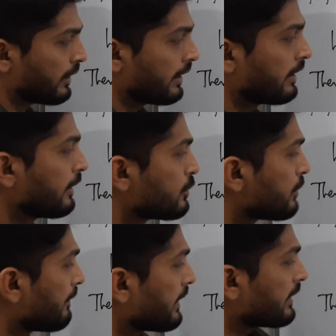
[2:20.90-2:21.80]
Okay.
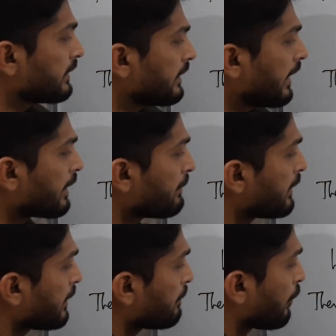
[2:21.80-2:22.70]
So I have taken any
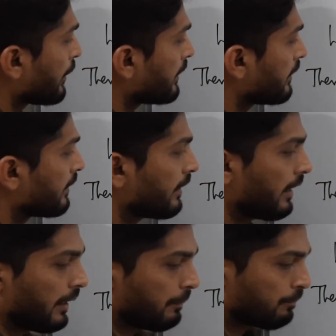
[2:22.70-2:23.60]
arbitrary point
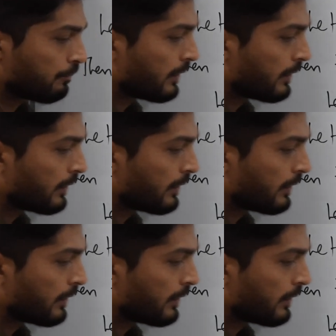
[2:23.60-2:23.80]
A